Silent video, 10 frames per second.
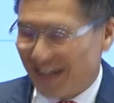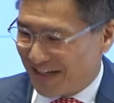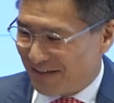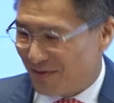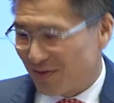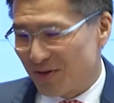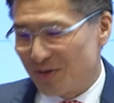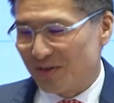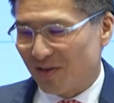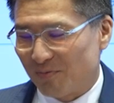with the
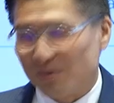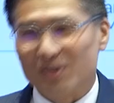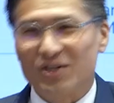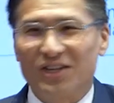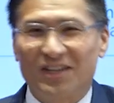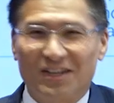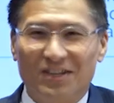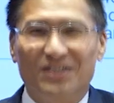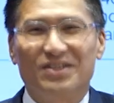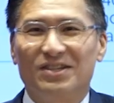use of blockchain
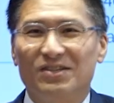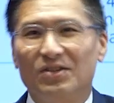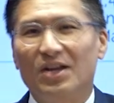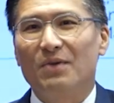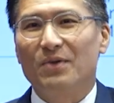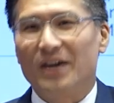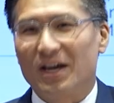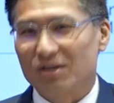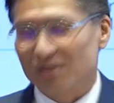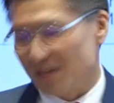technology. So that will
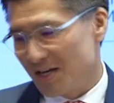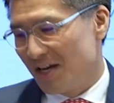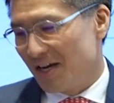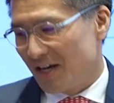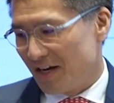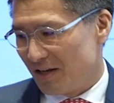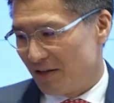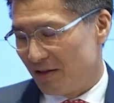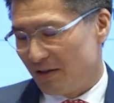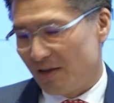actually
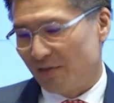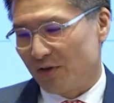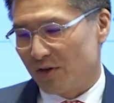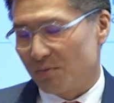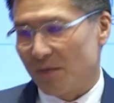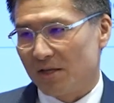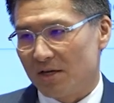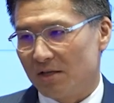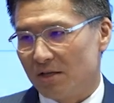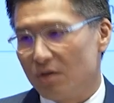leverage
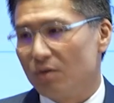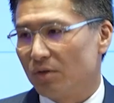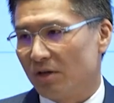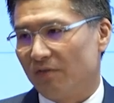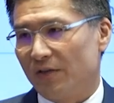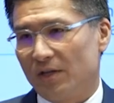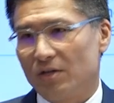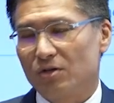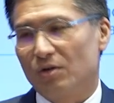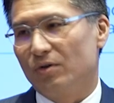many new
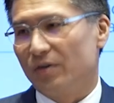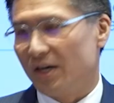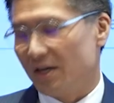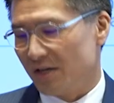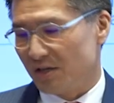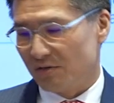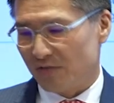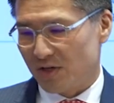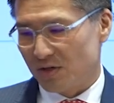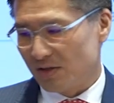financial
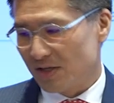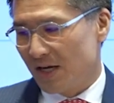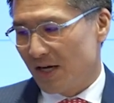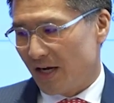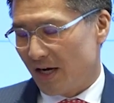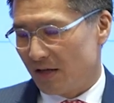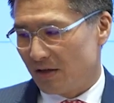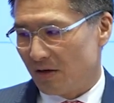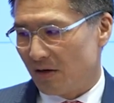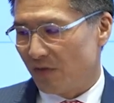innovations. And
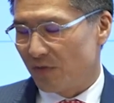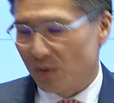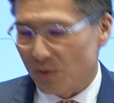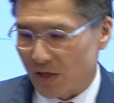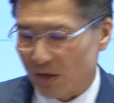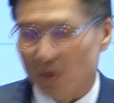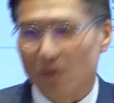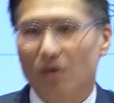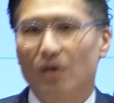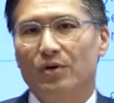if you look at Hong
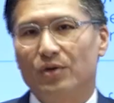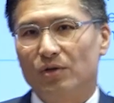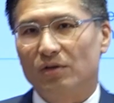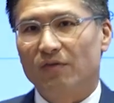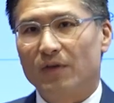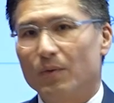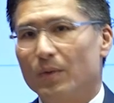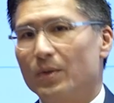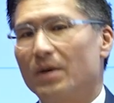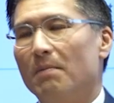Kong, the thing
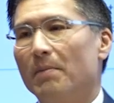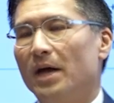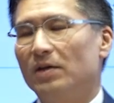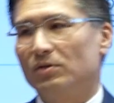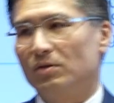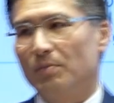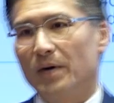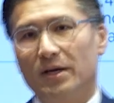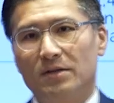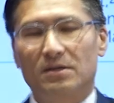when we compare to
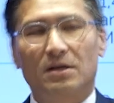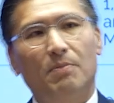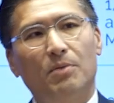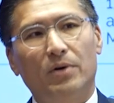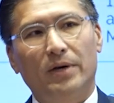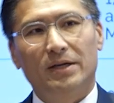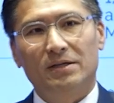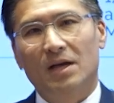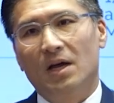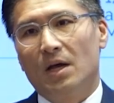Dubai and Singapore
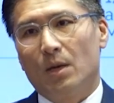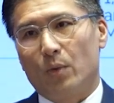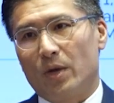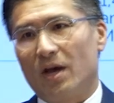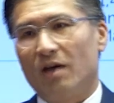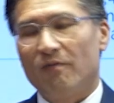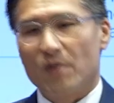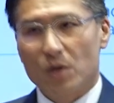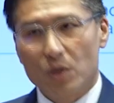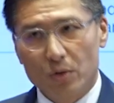is we have a
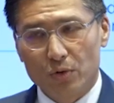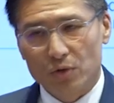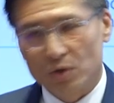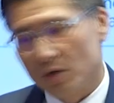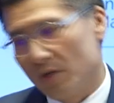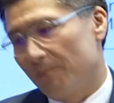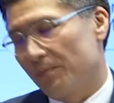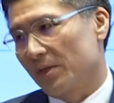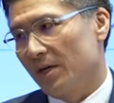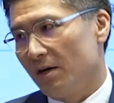huge
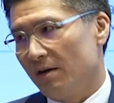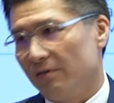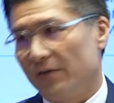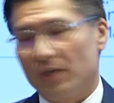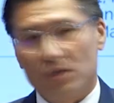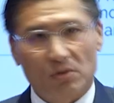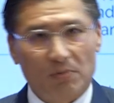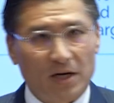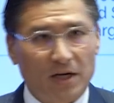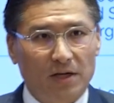financial
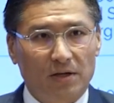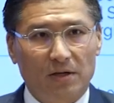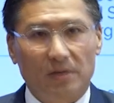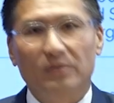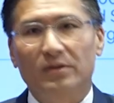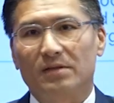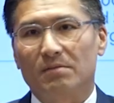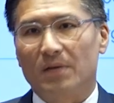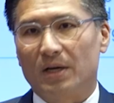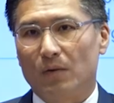market in here. Doesn't
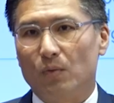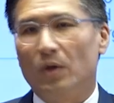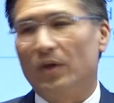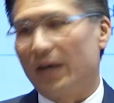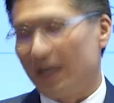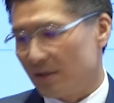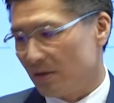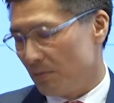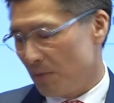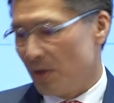matter what
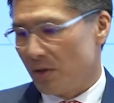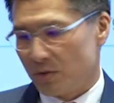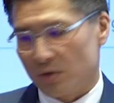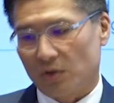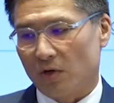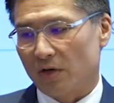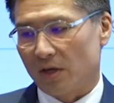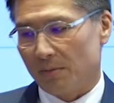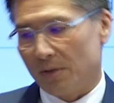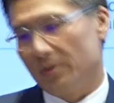item you are talking
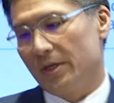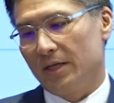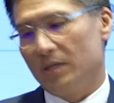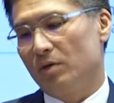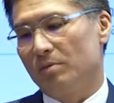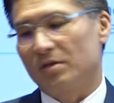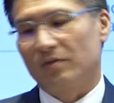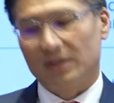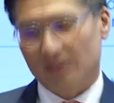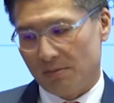about in terms of
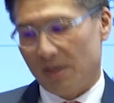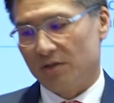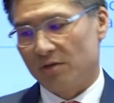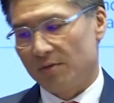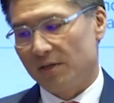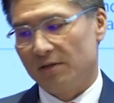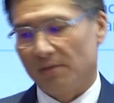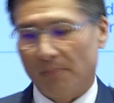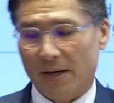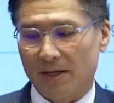asset management, the
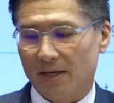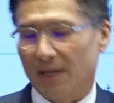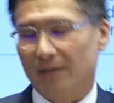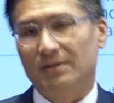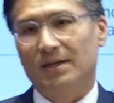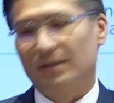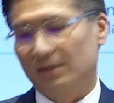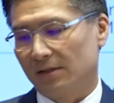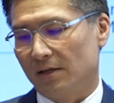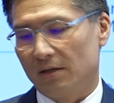banking
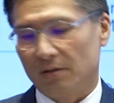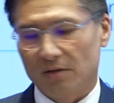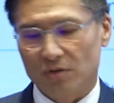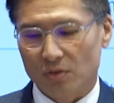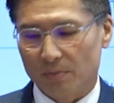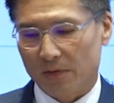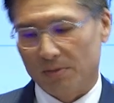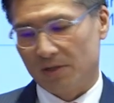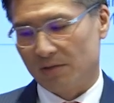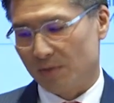assets, digital
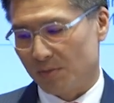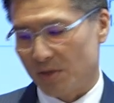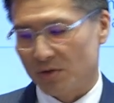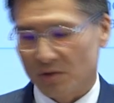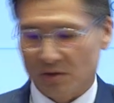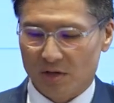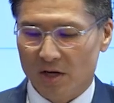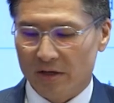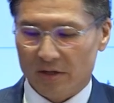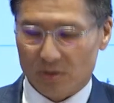payment, as we mentioned,
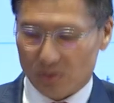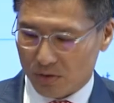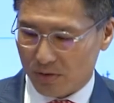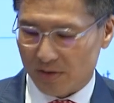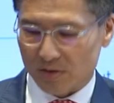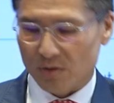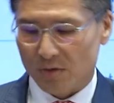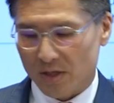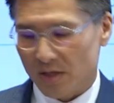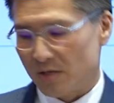insurance,
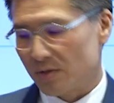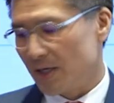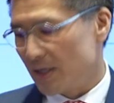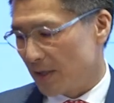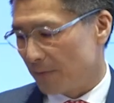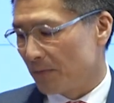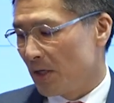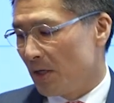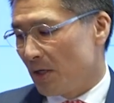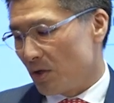security, trading.
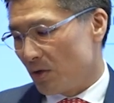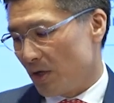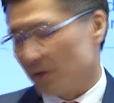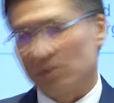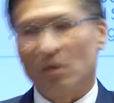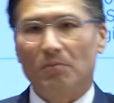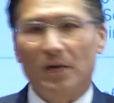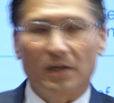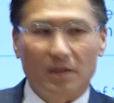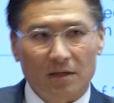Our stock
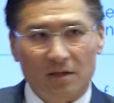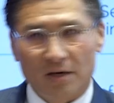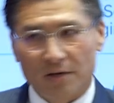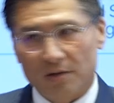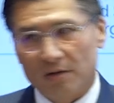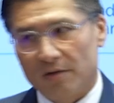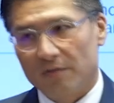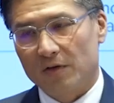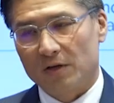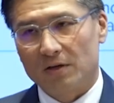market is like, I
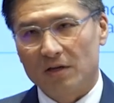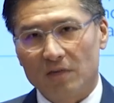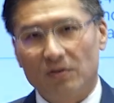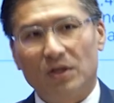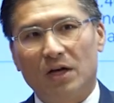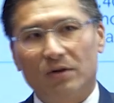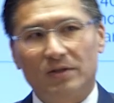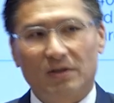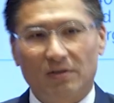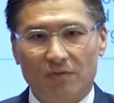think even now
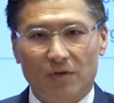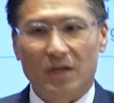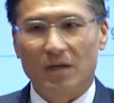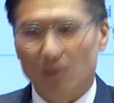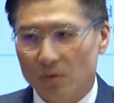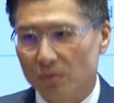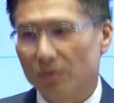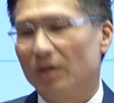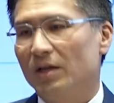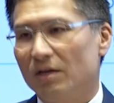is at a very low
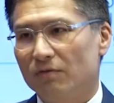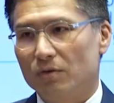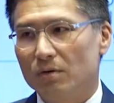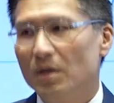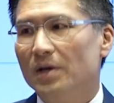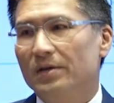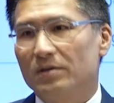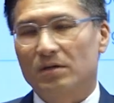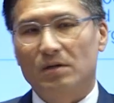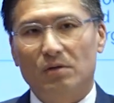level,
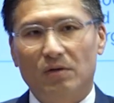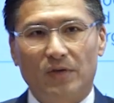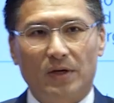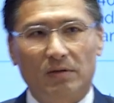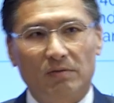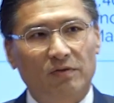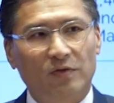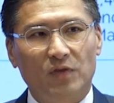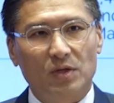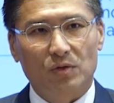still I think
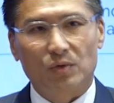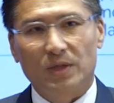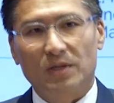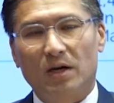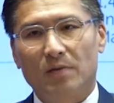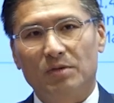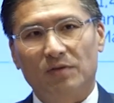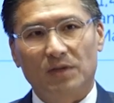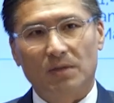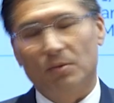15 to 20 times of
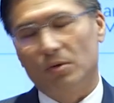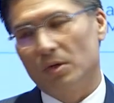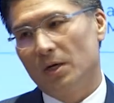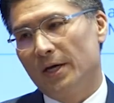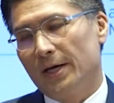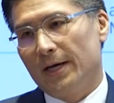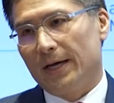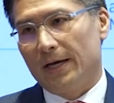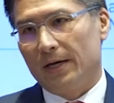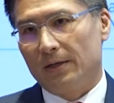Singapore.
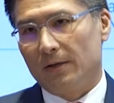And